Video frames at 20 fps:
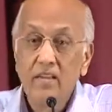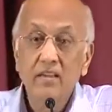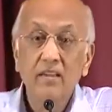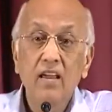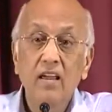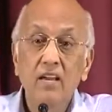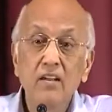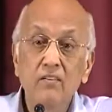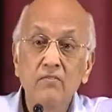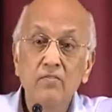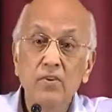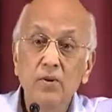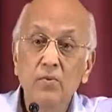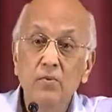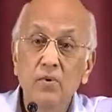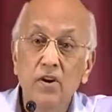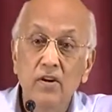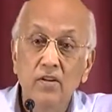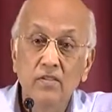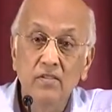at the end of
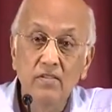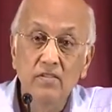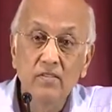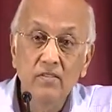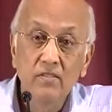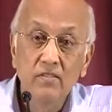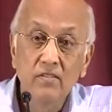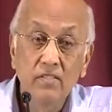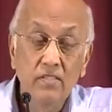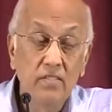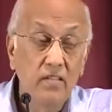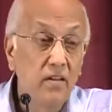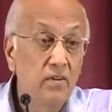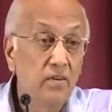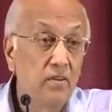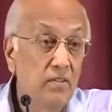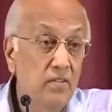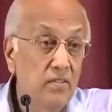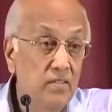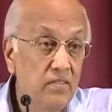it, what? Is
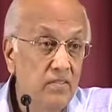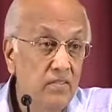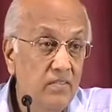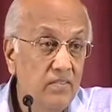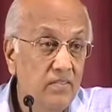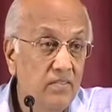that all?